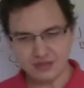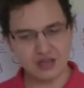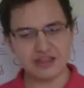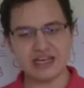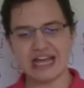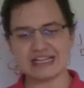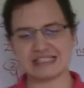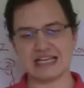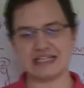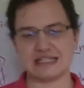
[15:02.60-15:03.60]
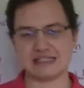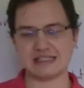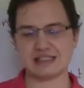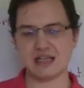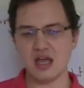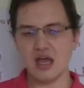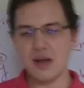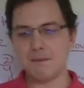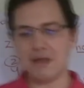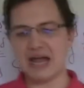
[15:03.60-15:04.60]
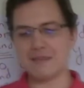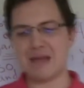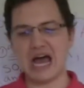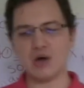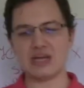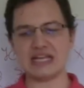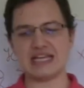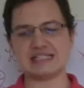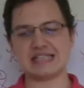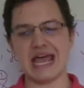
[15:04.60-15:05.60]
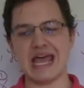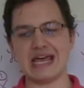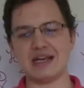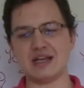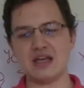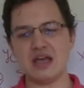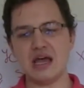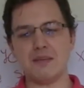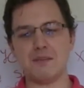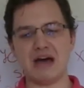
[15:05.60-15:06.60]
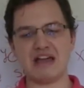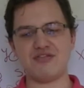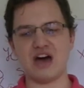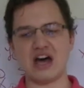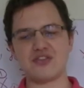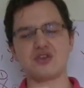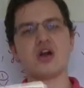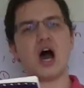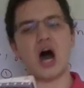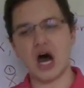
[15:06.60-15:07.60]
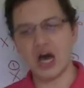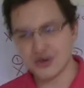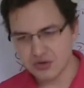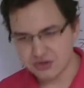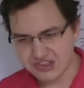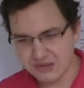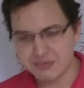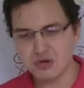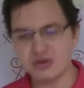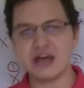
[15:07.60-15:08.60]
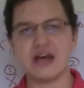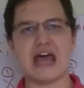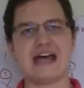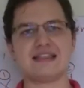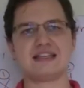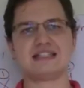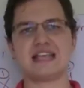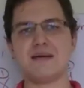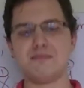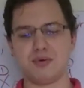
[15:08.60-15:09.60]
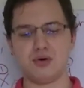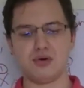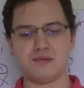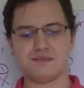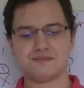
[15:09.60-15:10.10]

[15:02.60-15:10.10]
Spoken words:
The next sentence, by bowing his head, my father honored the Buddha at the temple.